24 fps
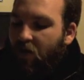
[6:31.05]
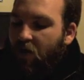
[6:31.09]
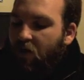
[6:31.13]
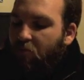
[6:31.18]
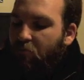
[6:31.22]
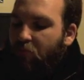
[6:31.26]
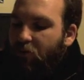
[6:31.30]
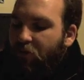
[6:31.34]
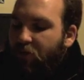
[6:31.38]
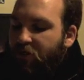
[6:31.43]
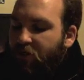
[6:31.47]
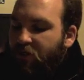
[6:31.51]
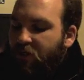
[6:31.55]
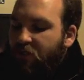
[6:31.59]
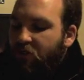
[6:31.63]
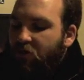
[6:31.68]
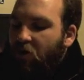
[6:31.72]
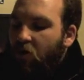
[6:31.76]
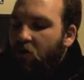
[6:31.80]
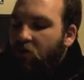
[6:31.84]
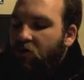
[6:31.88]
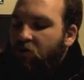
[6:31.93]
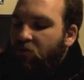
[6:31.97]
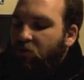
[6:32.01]
But the
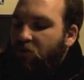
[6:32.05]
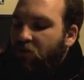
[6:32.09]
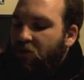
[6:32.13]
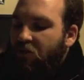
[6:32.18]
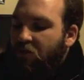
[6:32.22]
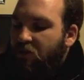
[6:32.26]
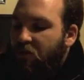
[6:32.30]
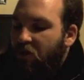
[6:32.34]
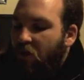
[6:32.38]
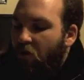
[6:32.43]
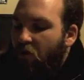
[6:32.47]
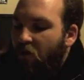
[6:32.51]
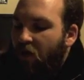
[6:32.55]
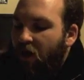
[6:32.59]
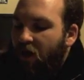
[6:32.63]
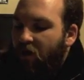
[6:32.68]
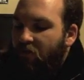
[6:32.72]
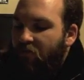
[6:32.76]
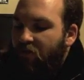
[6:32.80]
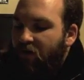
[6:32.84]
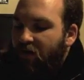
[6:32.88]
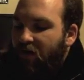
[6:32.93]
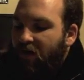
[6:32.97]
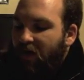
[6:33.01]
stones were so
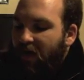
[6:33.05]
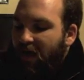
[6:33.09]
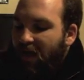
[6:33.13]
heavy